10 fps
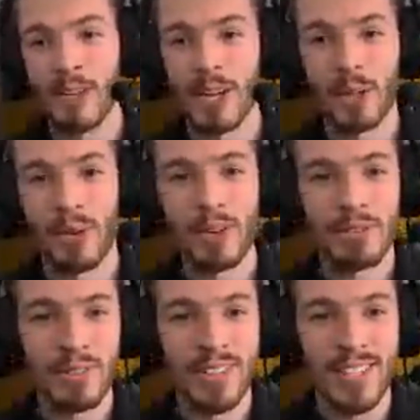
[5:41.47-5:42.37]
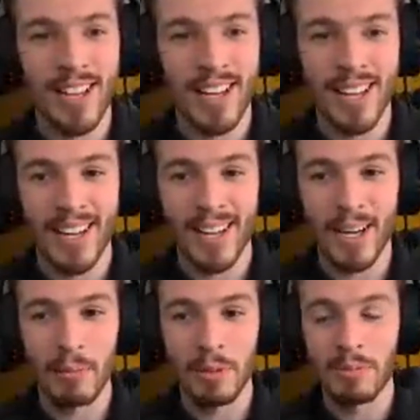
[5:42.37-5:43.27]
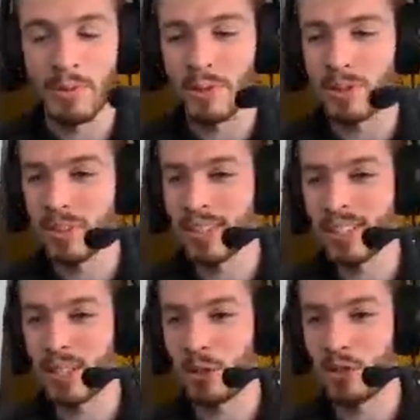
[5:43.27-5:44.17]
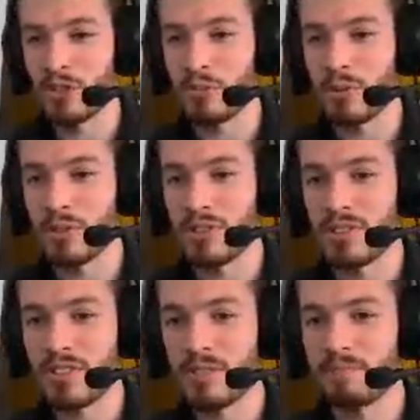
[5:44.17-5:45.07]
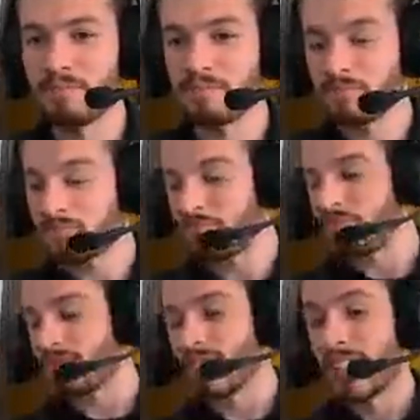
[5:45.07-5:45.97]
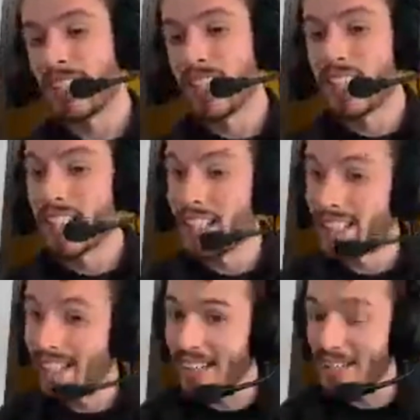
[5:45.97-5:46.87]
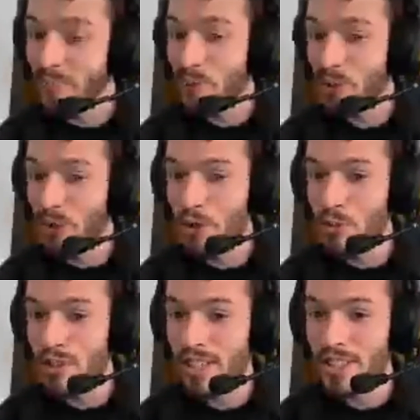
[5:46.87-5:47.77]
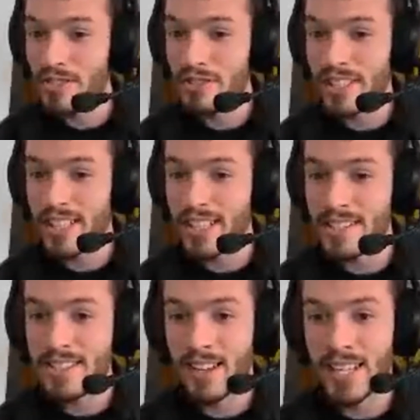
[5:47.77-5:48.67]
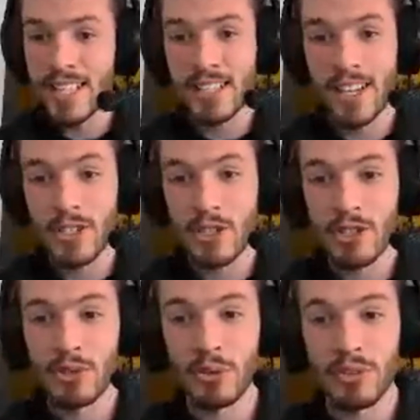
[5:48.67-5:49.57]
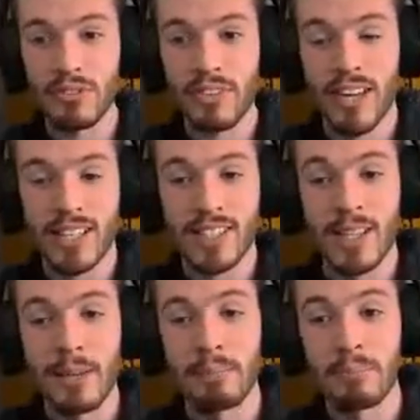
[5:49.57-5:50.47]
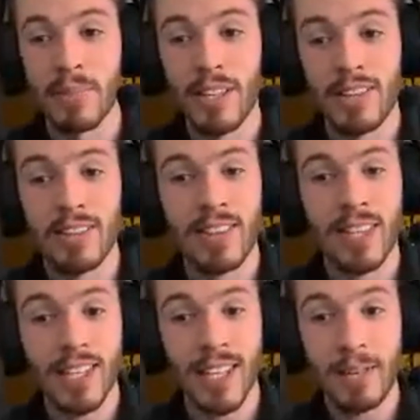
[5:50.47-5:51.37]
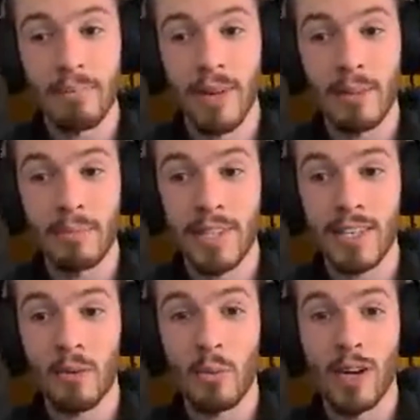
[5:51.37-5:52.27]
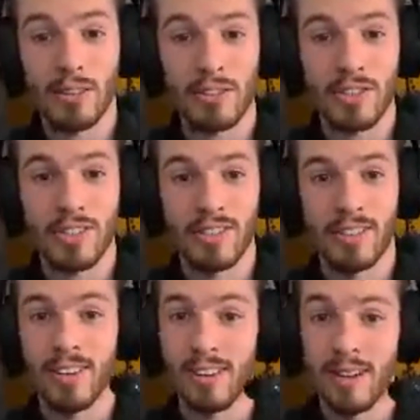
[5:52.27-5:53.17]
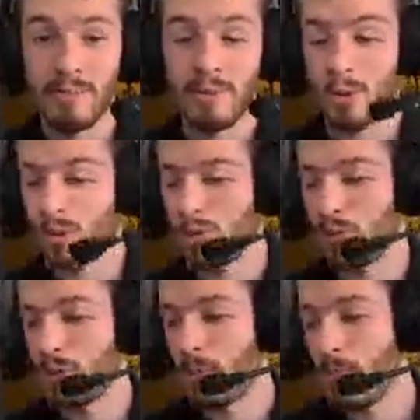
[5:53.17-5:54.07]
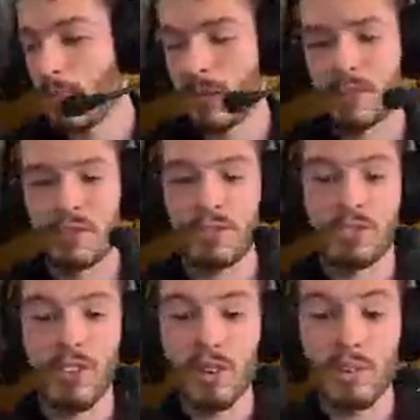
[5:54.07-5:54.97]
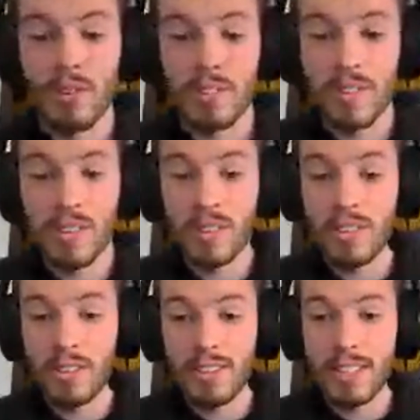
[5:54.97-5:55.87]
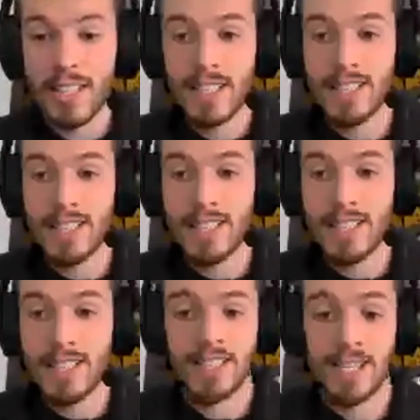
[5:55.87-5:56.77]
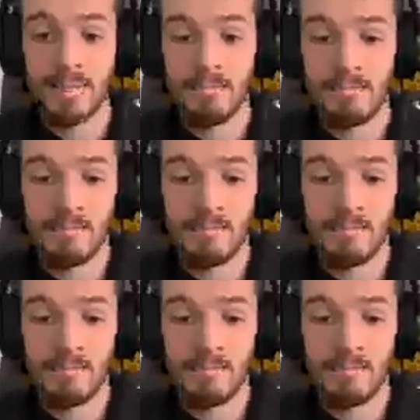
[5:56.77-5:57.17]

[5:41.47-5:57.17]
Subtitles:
I'll wait for a couple more contributions. I'm not sure what country it is, Saeed. I just saw the fact, but I think it might be Welsh. I'm not sure. So the longest city